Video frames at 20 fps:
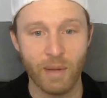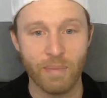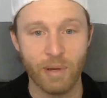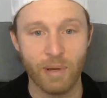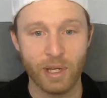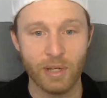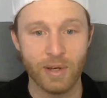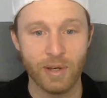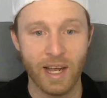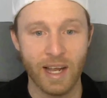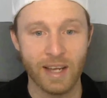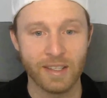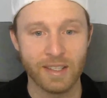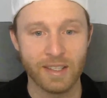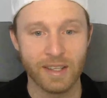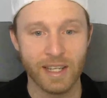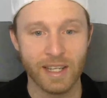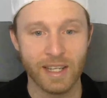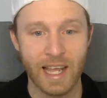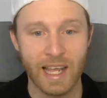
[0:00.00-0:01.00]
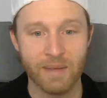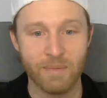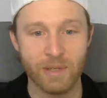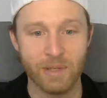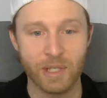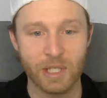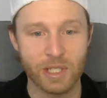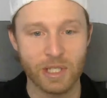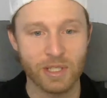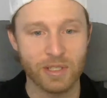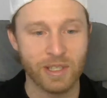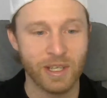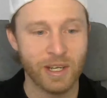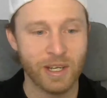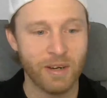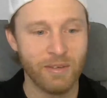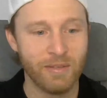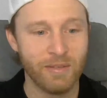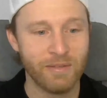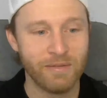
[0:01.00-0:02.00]
we want to put you guys in the game, which,
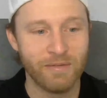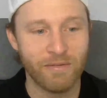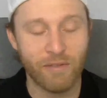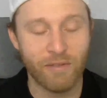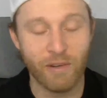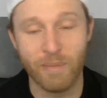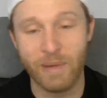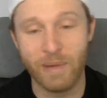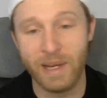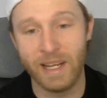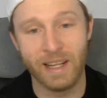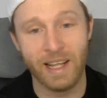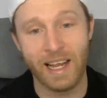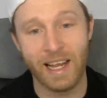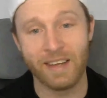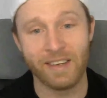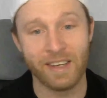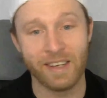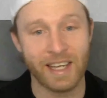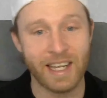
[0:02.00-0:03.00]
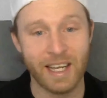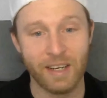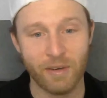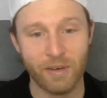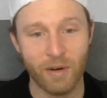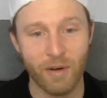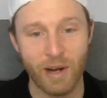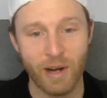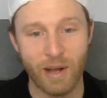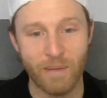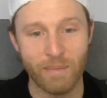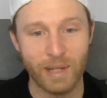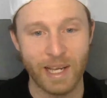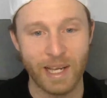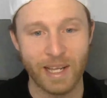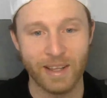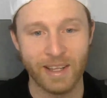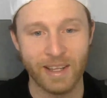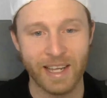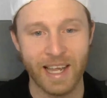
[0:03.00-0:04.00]
for me, like, as a kid growing up
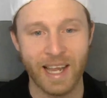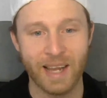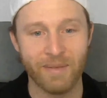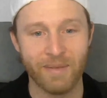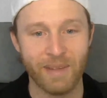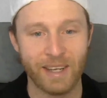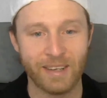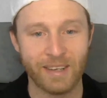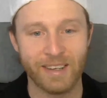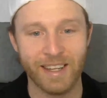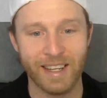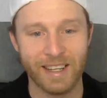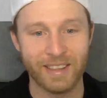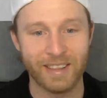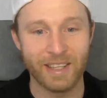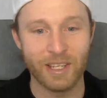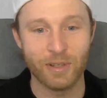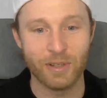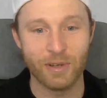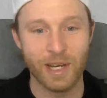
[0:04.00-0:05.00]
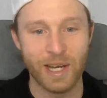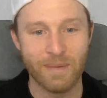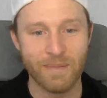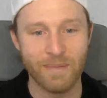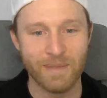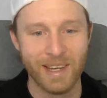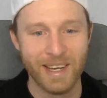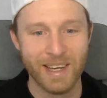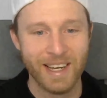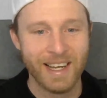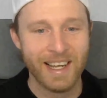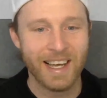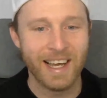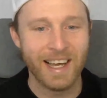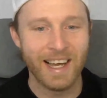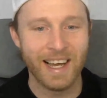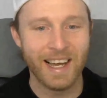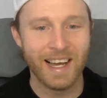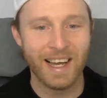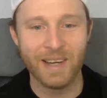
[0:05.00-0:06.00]
playing the game, that's like the dream.
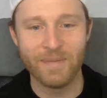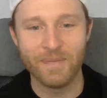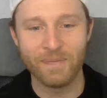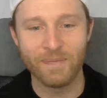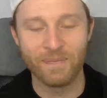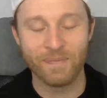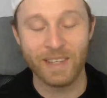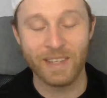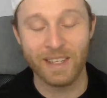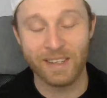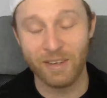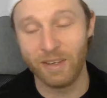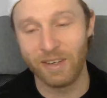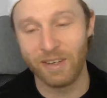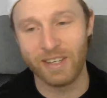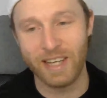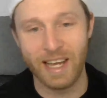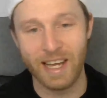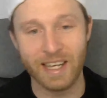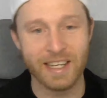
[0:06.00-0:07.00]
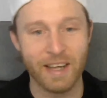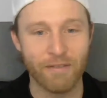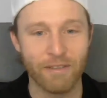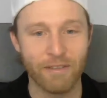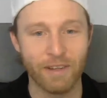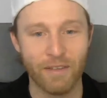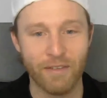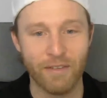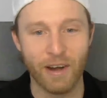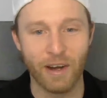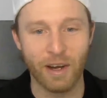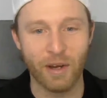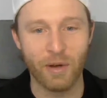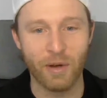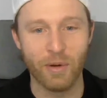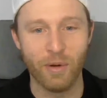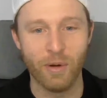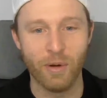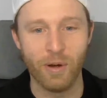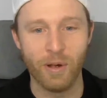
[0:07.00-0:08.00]
So it's, yeah, definitely very
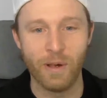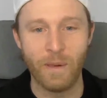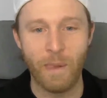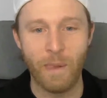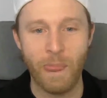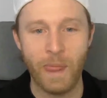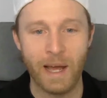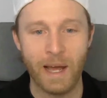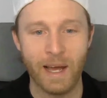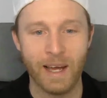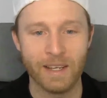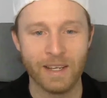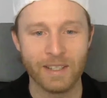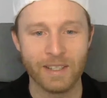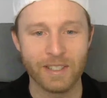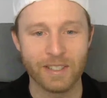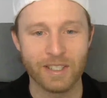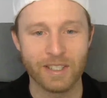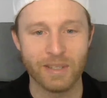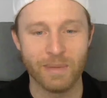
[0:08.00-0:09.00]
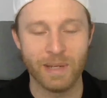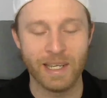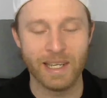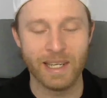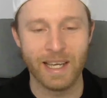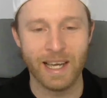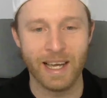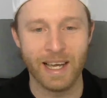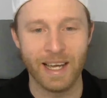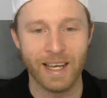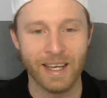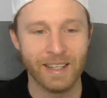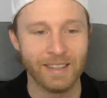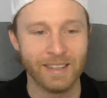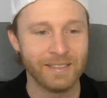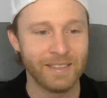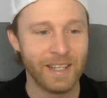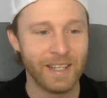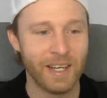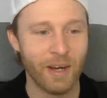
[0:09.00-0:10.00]
cool just to be,
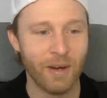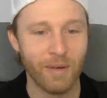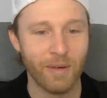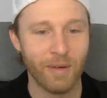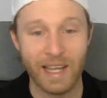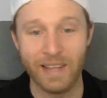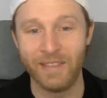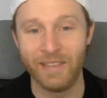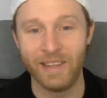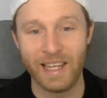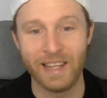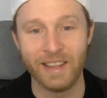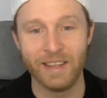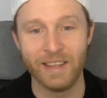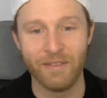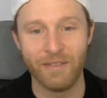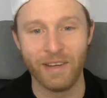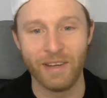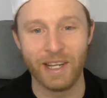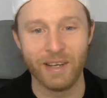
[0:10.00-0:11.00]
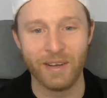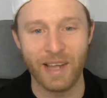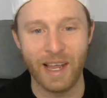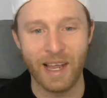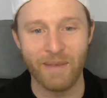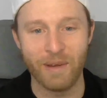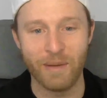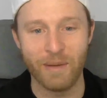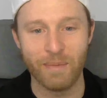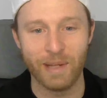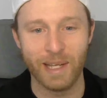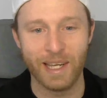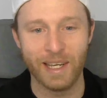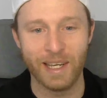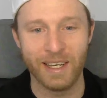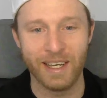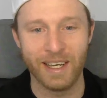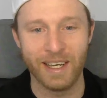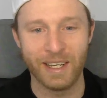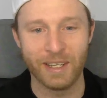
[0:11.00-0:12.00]
in the video game you
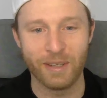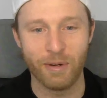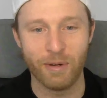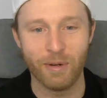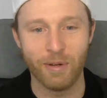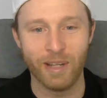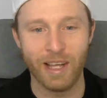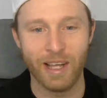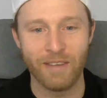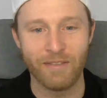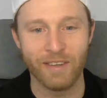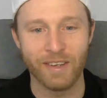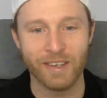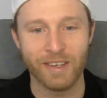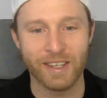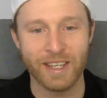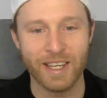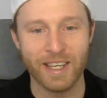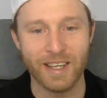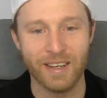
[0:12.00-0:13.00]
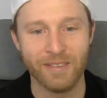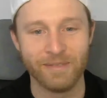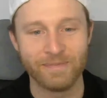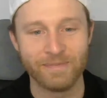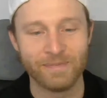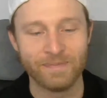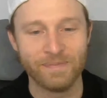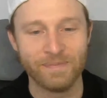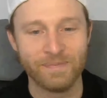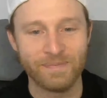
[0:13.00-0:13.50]
played your whole life as a kid.